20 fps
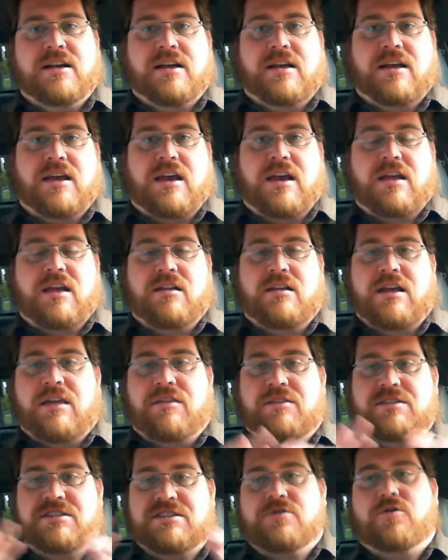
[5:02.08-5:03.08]
and
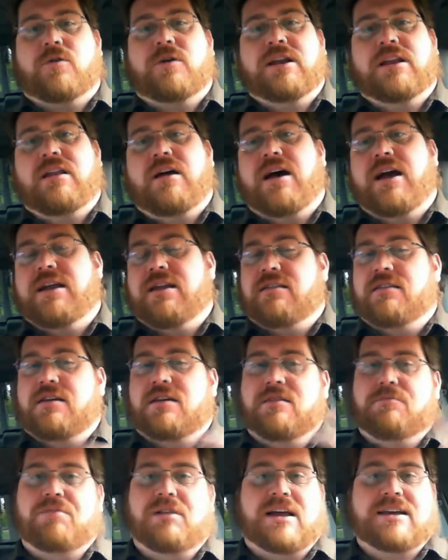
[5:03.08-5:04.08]
the storyline and the
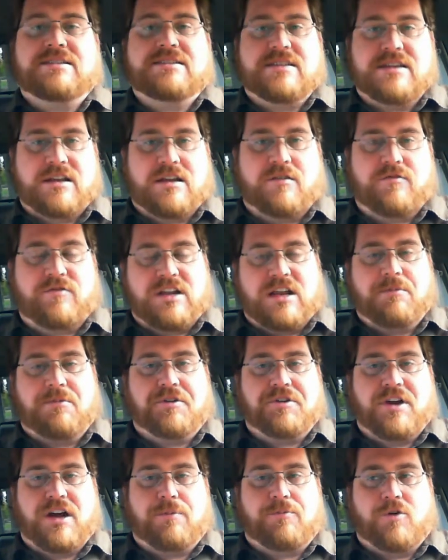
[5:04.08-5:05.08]
complexity of
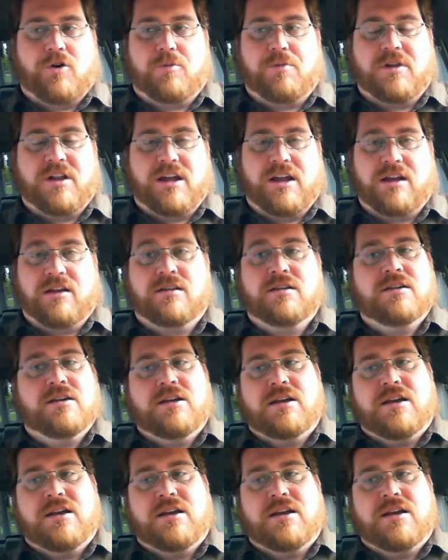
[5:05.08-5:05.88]
tabletop role-playing,